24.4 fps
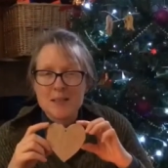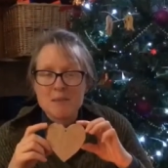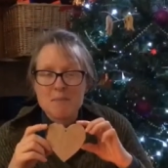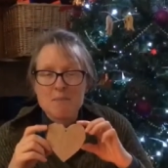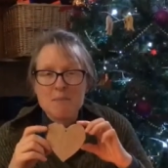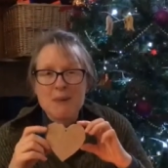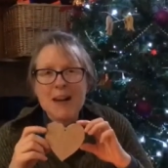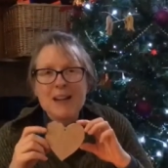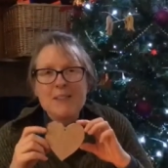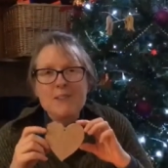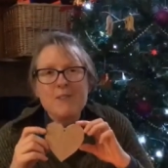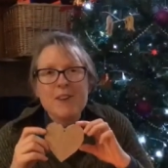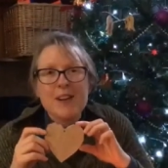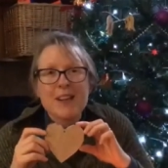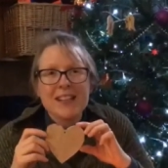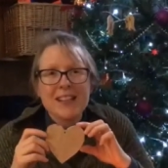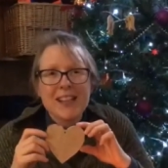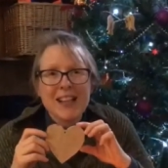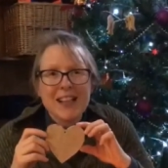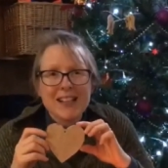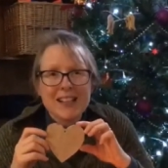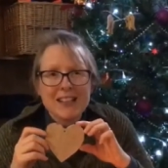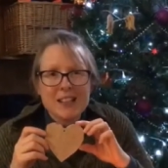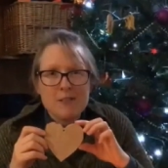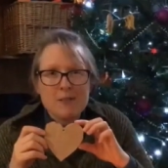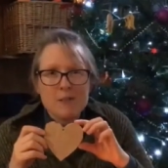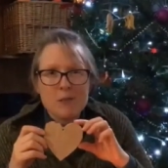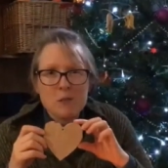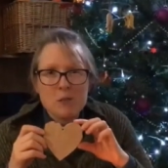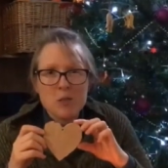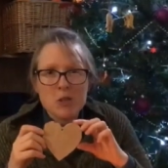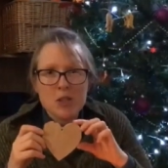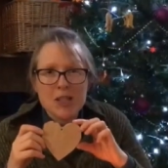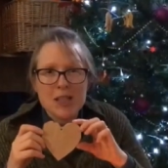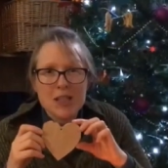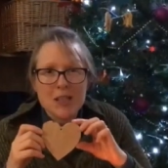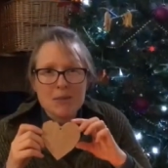My friend Andy from
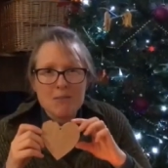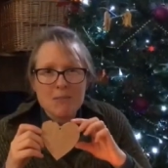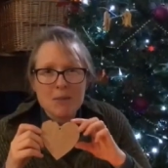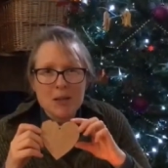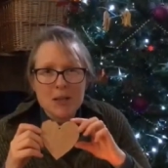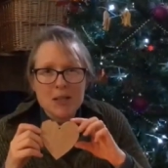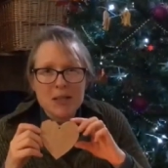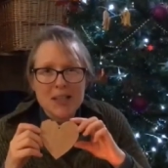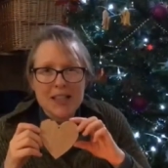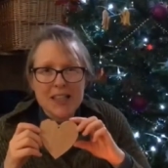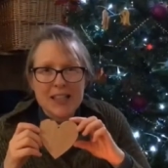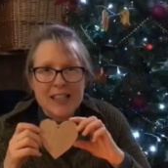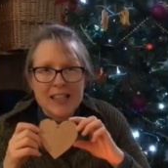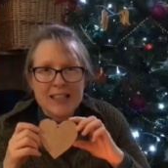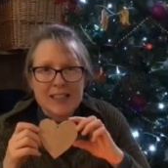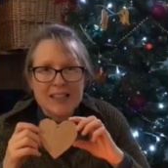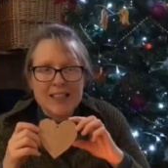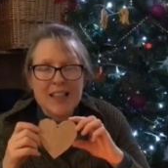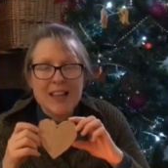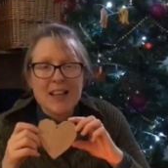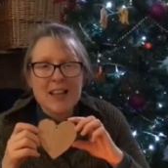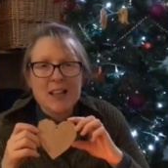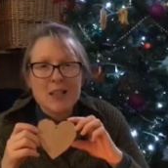Cheeky Monkeys